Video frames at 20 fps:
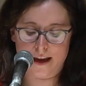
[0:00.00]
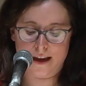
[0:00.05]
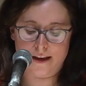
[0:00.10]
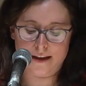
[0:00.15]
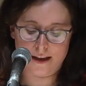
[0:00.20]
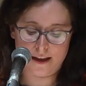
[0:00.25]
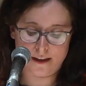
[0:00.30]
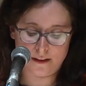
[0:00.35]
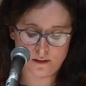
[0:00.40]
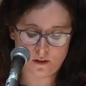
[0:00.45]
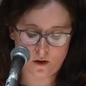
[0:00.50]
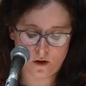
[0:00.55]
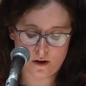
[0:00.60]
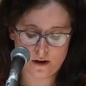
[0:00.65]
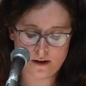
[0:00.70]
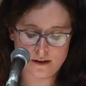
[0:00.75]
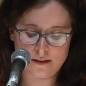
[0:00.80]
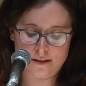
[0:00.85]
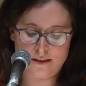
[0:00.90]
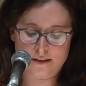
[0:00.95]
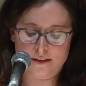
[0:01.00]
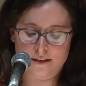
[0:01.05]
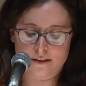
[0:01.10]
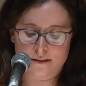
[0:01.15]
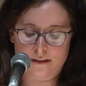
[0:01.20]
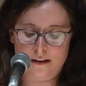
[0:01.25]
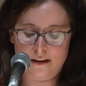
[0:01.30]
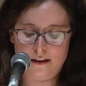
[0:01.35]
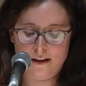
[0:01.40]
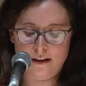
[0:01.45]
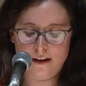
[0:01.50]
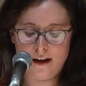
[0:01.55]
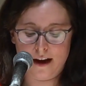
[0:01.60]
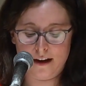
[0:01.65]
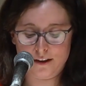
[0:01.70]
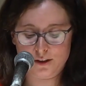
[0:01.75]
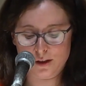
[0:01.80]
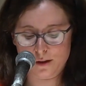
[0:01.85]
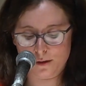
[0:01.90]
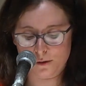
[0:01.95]
and in-laws, I
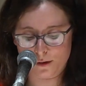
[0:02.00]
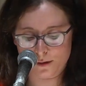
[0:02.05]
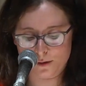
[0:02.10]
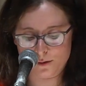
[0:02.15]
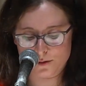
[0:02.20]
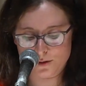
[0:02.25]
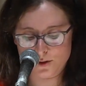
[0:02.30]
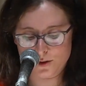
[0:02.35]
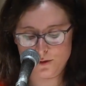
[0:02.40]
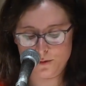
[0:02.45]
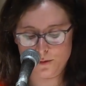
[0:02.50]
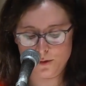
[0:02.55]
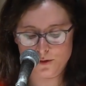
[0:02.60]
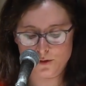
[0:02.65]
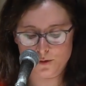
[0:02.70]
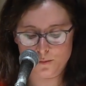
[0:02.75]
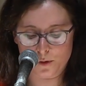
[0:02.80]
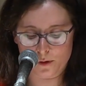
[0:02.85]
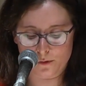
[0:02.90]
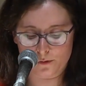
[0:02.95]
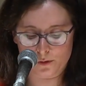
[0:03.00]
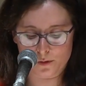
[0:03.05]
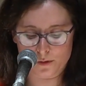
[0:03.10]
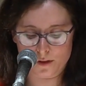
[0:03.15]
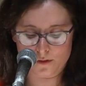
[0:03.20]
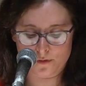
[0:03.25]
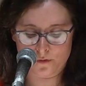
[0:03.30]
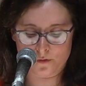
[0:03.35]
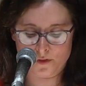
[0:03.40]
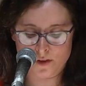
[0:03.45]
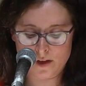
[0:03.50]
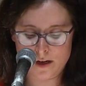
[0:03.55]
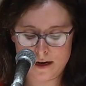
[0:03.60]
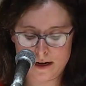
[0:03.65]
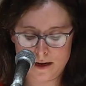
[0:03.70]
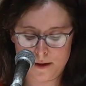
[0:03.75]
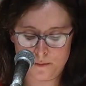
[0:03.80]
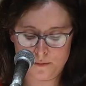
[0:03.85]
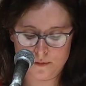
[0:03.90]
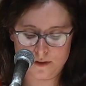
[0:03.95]
actually thought those 2 were superfluous
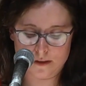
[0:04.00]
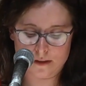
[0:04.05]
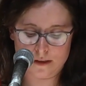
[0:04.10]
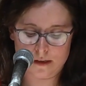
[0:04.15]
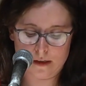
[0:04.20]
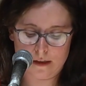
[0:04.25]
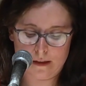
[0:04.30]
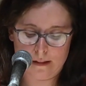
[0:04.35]
synonyms.